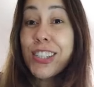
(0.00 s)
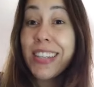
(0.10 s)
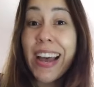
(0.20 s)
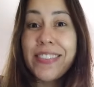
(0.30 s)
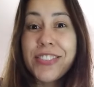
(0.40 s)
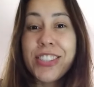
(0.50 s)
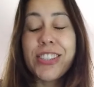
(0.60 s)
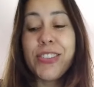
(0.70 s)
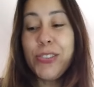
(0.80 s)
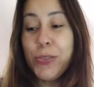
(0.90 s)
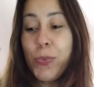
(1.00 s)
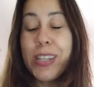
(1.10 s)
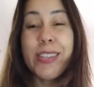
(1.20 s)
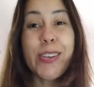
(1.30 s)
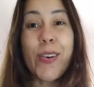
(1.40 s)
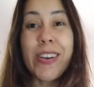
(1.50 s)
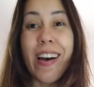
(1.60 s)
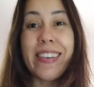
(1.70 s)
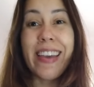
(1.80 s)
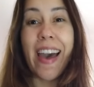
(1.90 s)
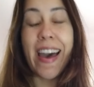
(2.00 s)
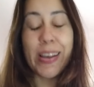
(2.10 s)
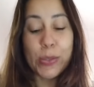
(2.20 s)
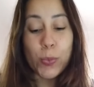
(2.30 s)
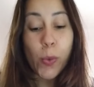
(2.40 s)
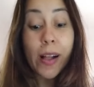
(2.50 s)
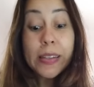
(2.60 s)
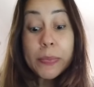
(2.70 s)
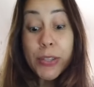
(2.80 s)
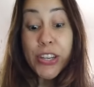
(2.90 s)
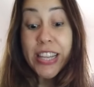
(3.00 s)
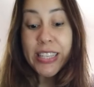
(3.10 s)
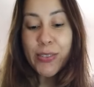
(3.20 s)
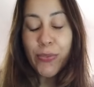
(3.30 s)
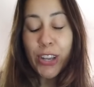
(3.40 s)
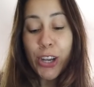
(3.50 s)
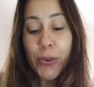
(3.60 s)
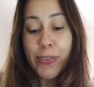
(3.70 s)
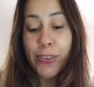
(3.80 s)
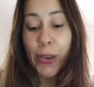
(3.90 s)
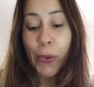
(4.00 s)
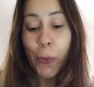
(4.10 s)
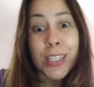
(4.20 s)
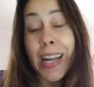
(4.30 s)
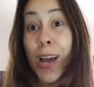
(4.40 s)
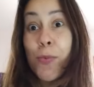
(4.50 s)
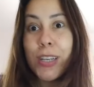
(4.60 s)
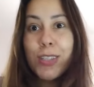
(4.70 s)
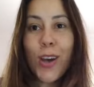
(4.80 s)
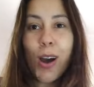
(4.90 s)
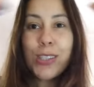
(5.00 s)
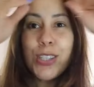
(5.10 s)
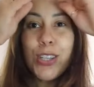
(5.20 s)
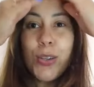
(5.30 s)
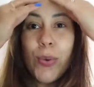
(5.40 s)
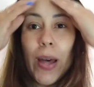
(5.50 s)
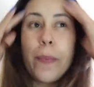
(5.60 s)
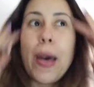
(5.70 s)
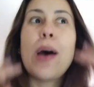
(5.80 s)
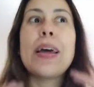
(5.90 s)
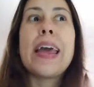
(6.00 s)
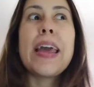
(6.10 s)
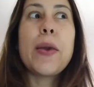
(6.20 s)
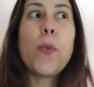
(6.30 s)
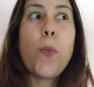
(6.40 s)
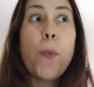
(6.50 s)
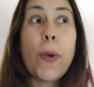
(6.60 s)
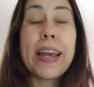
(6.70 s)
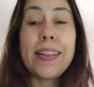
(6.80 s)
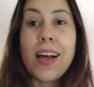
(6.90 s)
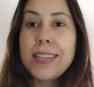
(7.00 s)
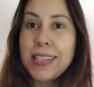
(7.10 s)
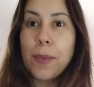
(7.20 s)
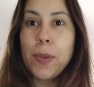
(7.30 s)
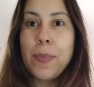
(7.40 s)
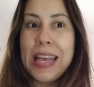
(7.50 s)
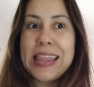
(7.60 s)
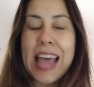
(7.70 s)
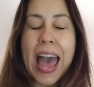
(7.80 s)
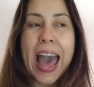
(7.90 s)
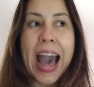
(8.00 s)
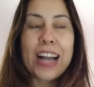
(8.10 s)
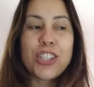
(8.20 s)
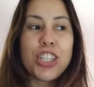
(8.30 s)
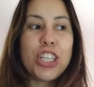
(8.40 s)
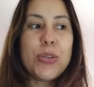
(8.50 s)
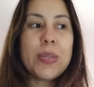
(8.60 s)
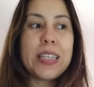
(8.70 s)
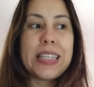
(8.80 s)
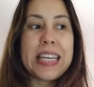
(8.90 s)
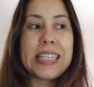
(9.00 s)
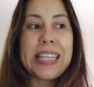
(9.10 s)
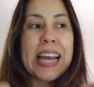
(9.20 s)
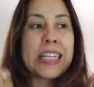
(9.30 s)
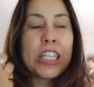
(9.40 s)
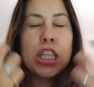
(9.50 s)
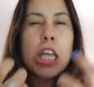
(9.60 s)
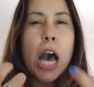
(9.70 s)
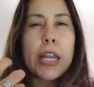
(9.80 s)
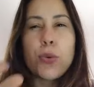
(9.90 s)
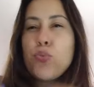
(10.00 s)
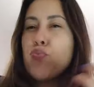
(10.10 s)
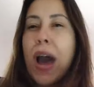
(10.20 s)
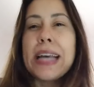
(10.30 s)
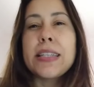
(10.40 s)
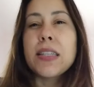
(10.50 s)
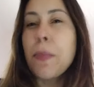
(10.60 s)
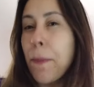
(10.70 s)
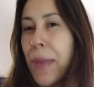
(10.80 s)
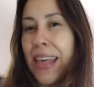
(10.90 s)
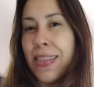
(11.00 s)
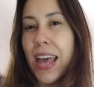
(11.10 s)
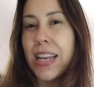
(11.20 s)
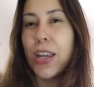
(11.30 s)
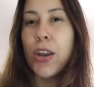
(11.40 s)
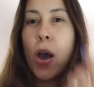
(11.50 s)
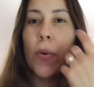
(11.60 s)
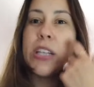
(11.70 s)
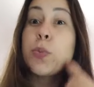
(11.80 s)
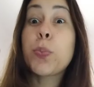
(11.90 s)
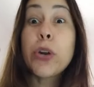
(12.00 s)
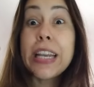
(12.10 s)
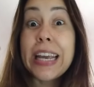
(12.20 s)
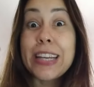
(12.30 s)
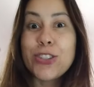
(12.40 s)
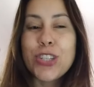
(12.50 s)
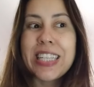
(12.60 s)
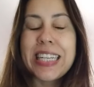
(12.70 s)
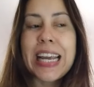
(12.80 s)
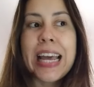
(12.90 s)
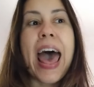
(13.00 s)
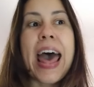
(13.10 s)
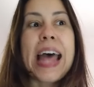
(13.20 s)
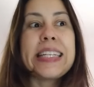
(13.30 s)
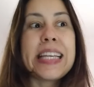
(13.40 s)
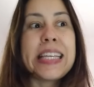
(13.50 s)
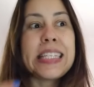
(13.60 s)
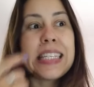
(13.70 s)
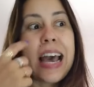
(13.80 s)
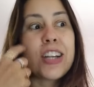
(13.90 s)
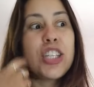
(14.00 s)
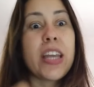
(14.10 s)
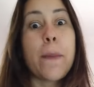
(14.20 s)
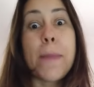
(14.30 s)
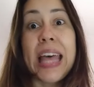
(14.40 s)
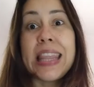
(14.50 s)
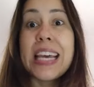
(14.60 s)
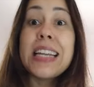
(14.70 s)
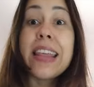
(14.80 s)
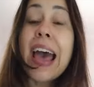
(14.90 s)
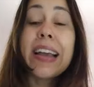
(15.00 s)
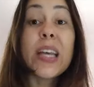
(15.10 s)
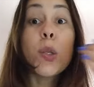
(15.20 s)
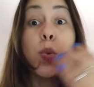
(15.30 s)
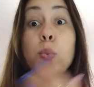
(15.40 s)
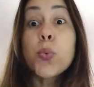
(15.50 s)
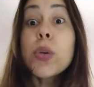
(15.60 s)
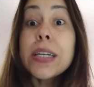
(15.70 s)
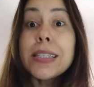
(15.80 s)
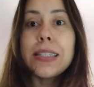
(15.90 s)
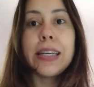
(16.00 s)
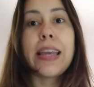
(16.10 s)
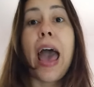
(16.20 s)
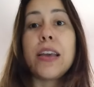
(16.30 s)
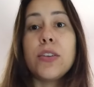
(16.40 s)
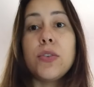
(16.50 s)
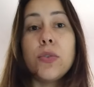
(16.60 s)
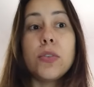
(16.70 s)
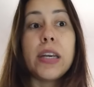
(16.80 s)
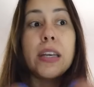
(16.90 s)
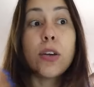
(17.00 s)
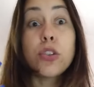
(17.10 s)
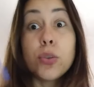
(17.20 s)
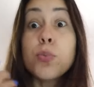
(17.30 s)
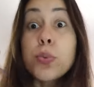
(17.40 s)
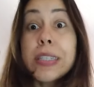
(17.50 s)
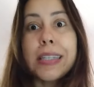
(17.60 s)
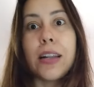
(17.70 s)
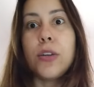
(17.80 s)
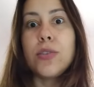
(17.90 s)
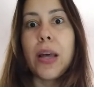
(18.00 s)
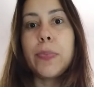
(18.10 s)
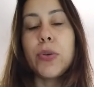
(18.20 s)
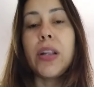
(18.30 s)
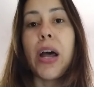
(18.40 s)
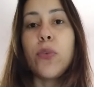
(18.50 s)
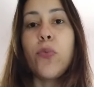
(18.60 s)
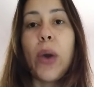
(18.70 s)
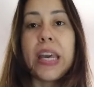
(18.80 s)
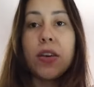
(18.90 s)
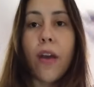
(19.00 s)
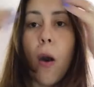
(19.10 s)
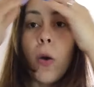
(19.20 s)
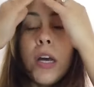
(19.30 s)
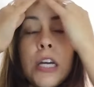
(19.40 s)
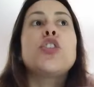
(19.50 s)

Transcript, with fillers: Good afternoon, what's going on guys? Welcome to this video review. Today I wanna talk to you about a weight loss supplement that actually uses this exotic rice method. You know, it's pretty interesting and this is actually a method that can really get you like to really lose up to a lot of weight, you know?